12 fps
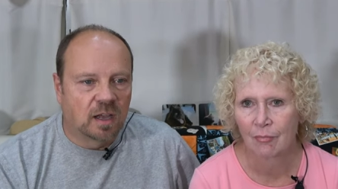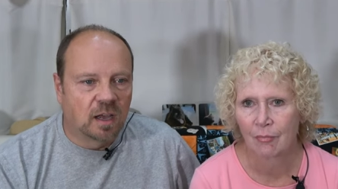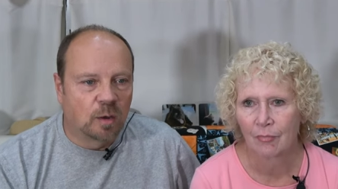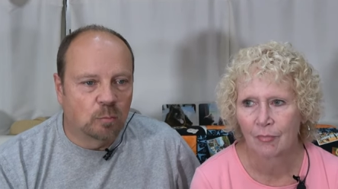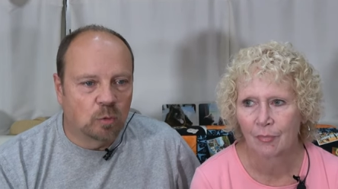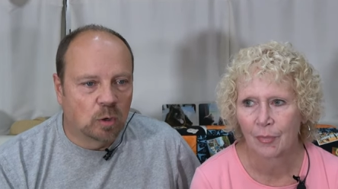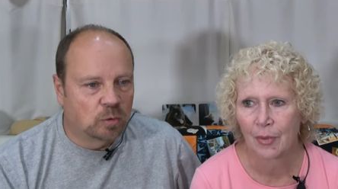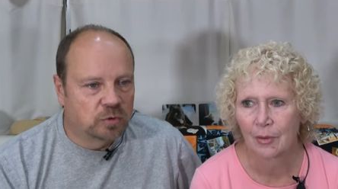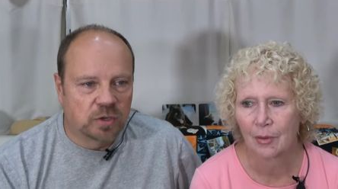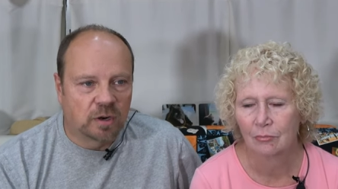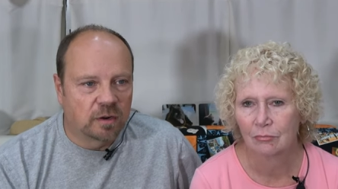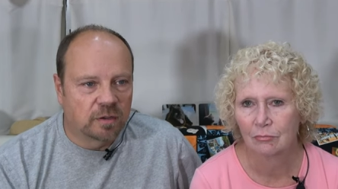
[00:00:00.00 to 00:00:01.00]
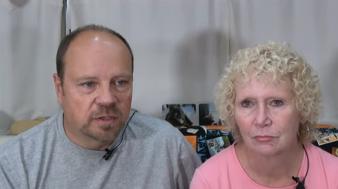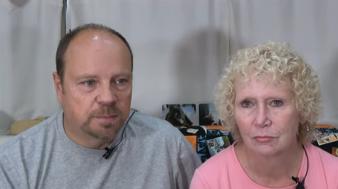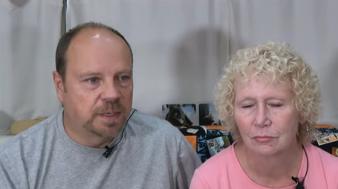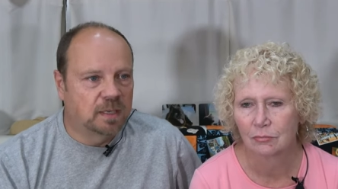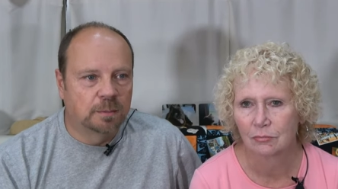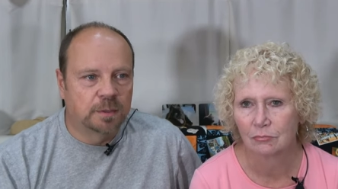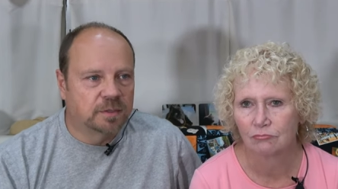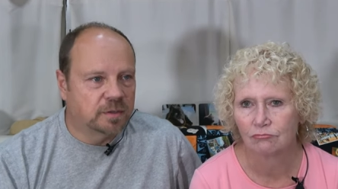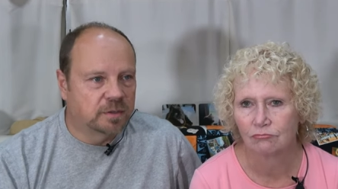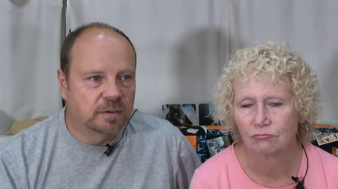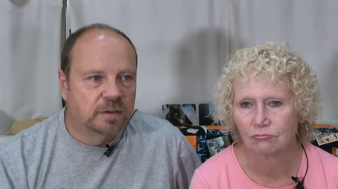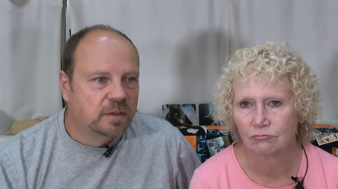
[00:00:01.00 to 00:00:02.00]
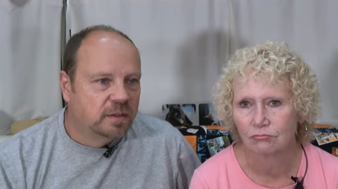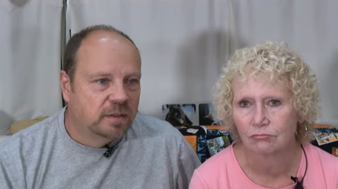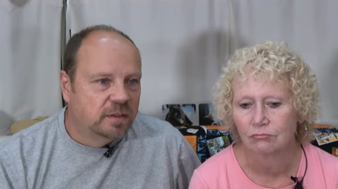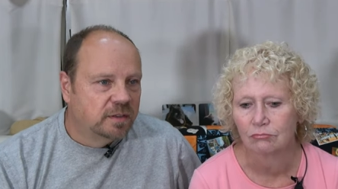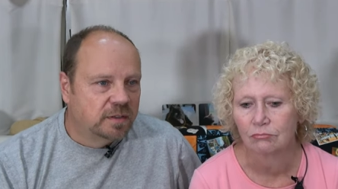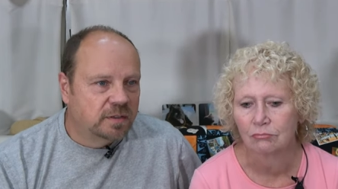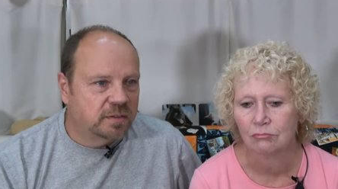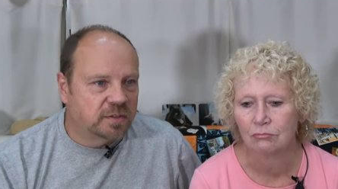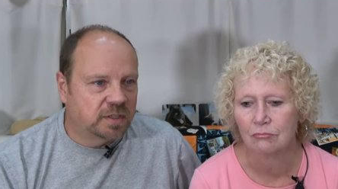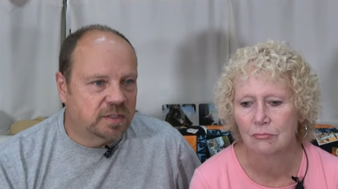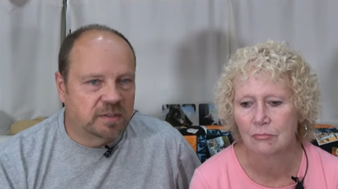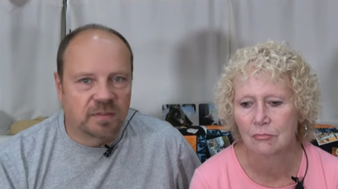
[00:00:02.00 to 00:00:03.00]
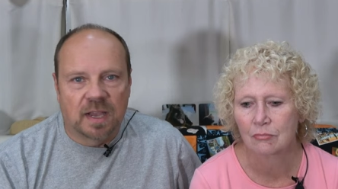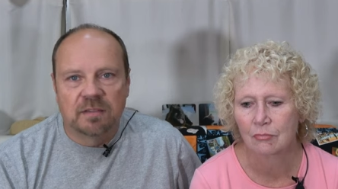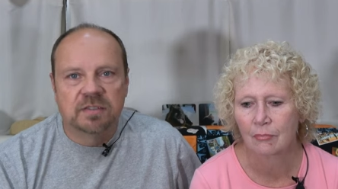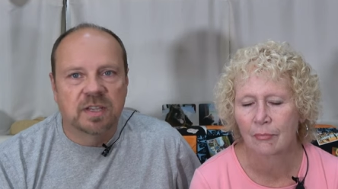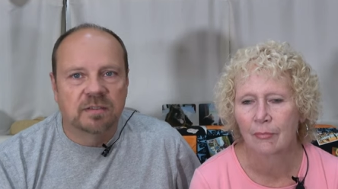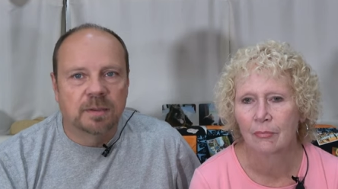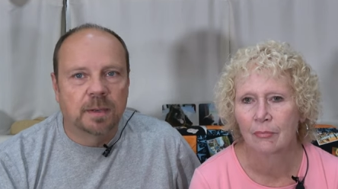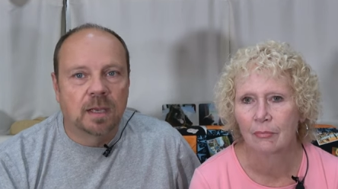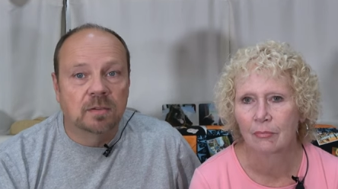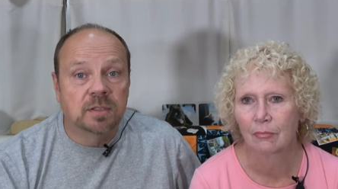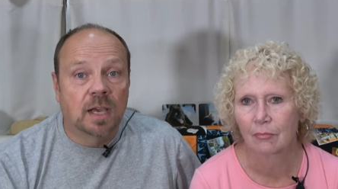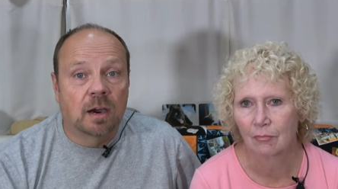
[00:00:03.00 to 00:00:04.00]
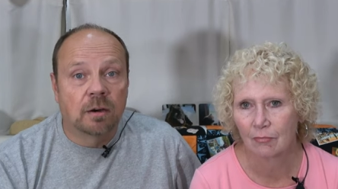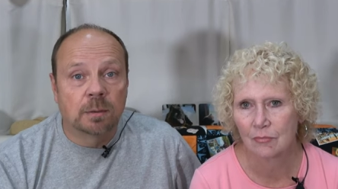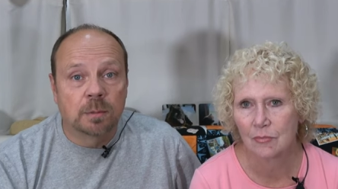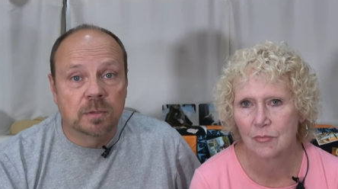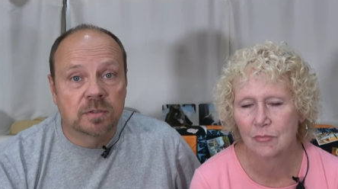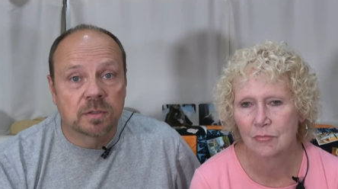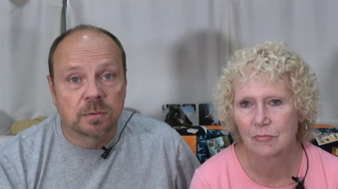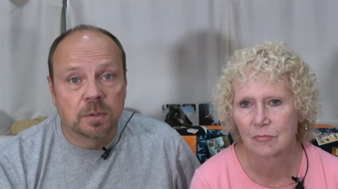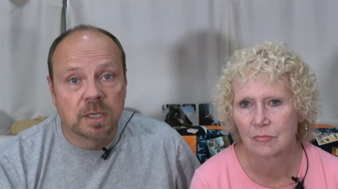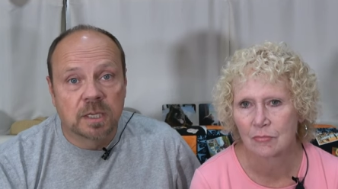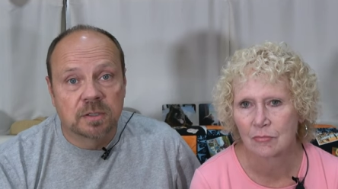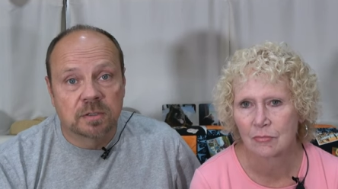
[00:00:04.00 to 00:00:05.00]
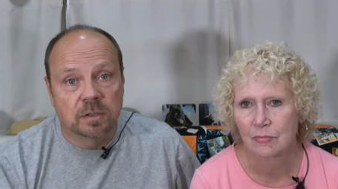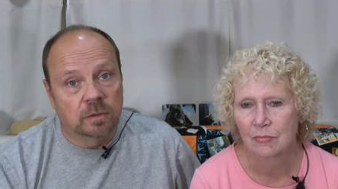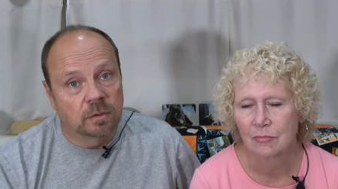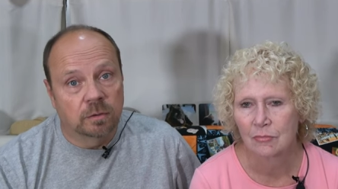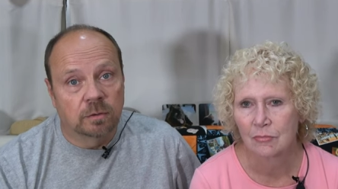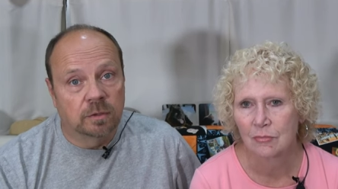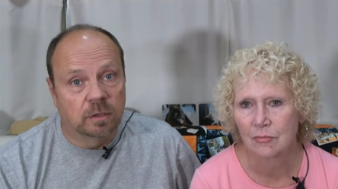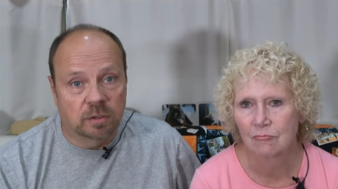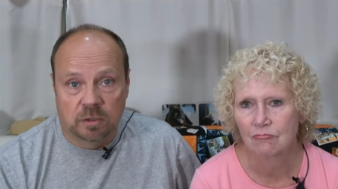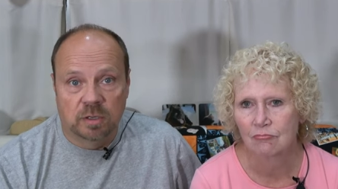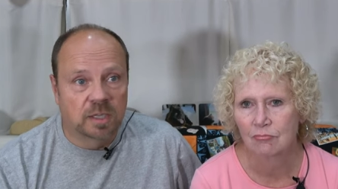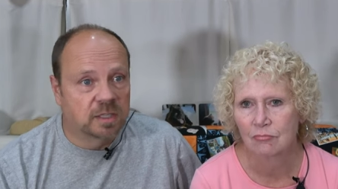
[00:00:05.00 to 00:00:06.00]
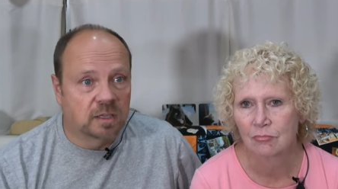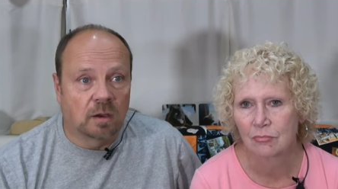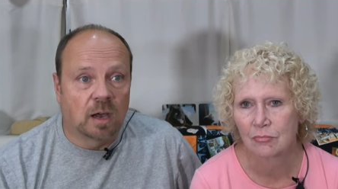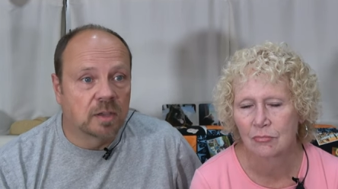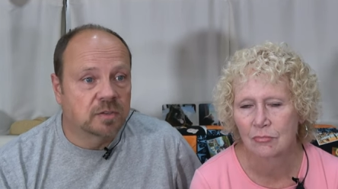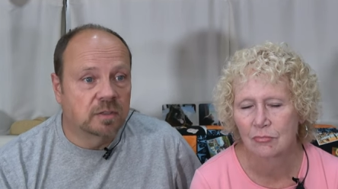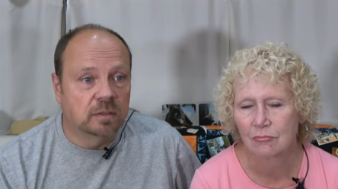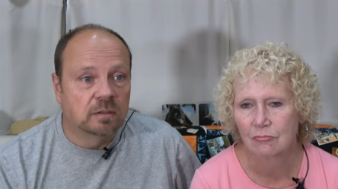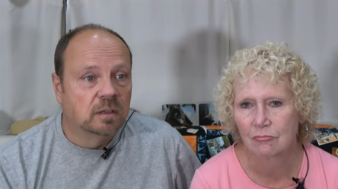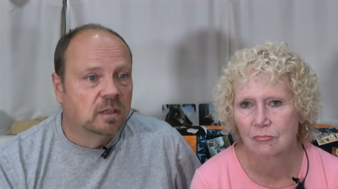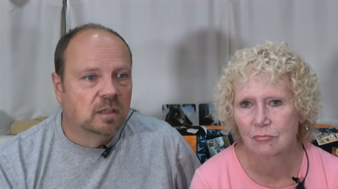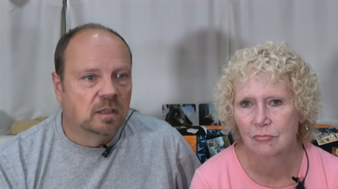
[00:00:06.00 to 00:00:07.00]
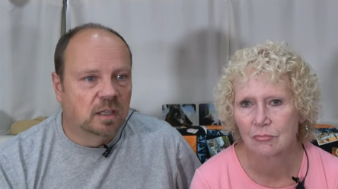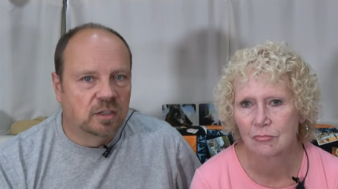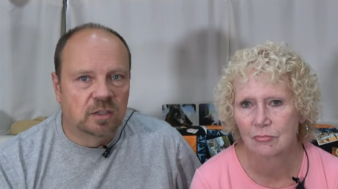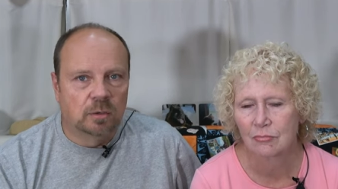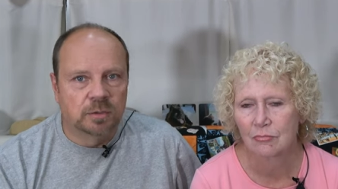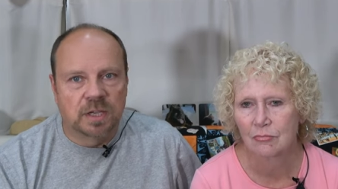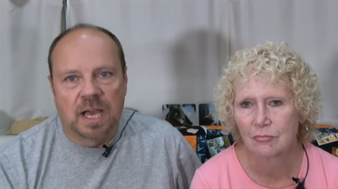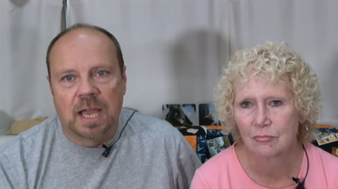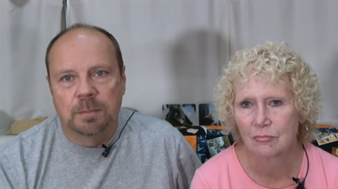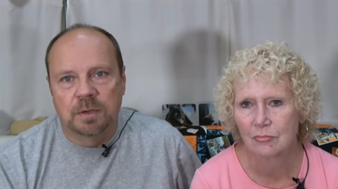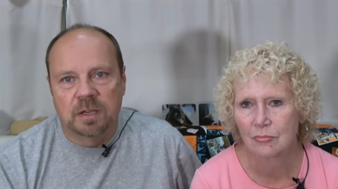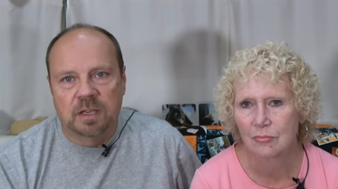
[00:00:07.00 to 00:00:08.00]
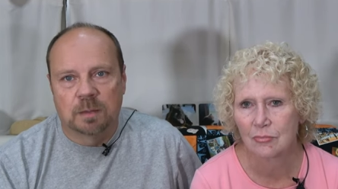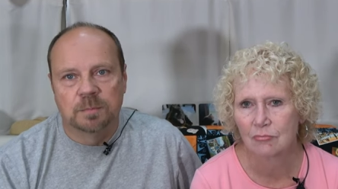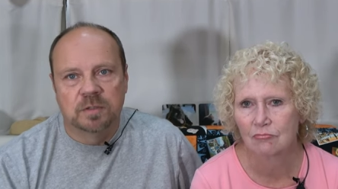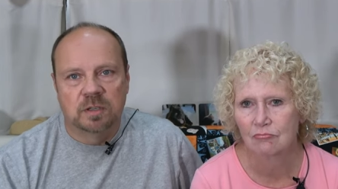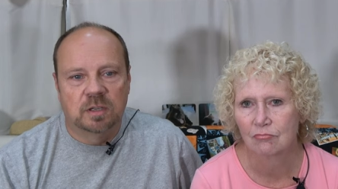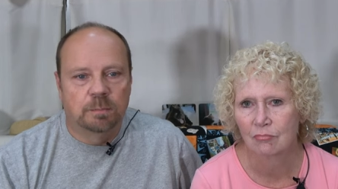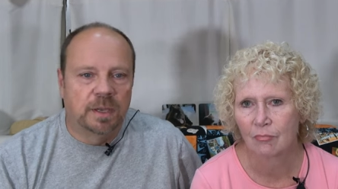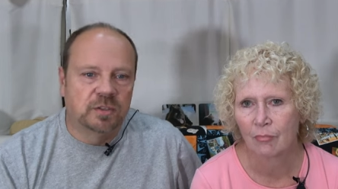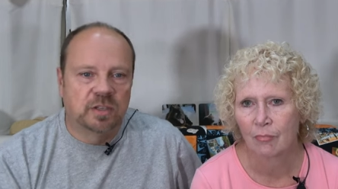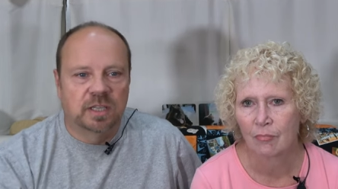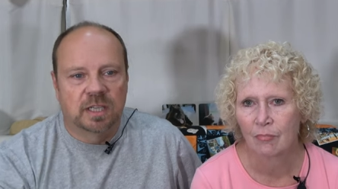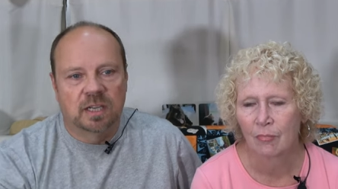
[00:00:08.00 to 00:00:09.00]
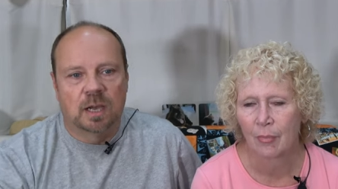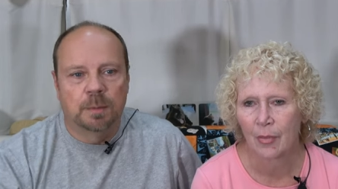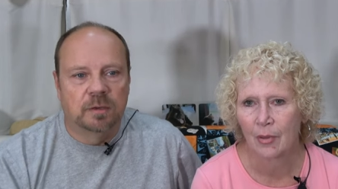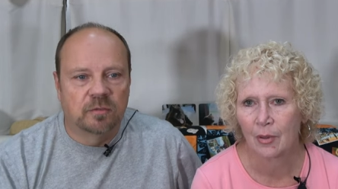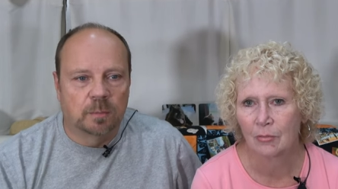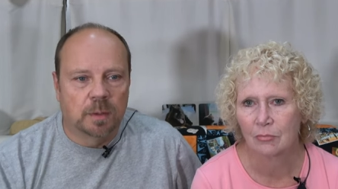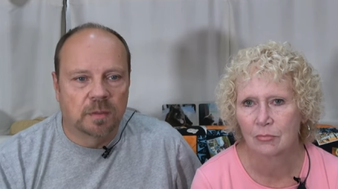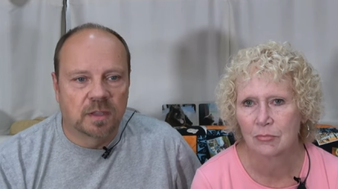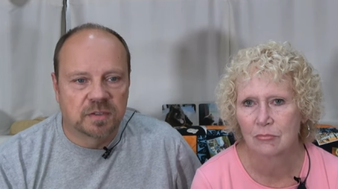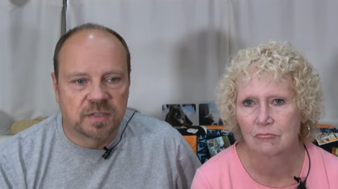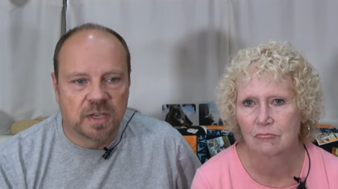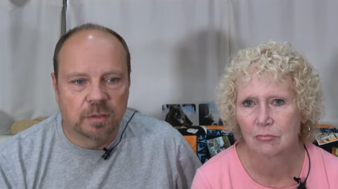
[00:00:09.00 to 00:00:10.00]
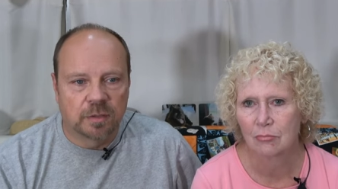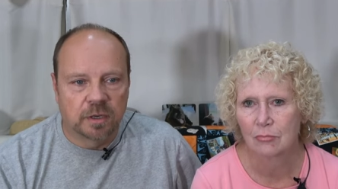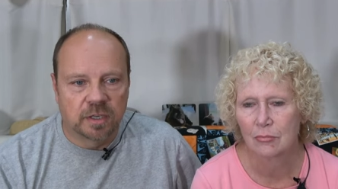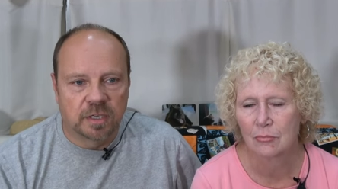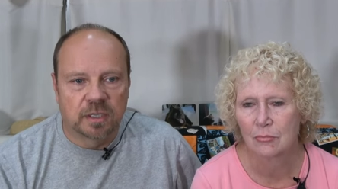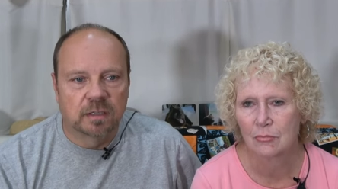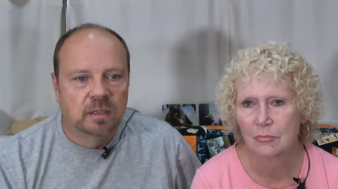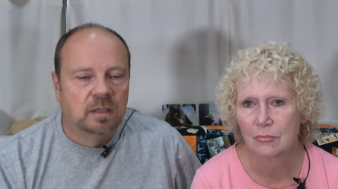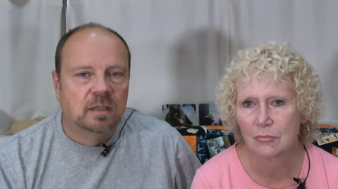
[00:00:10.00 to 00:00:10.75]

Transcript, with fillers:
Speaker 1: um, roads are, the speed limits are sixty-five, seventy miles an hour most of the way. So, you know, you get to Austin in no time, and it comes, you basically can come in from up the south area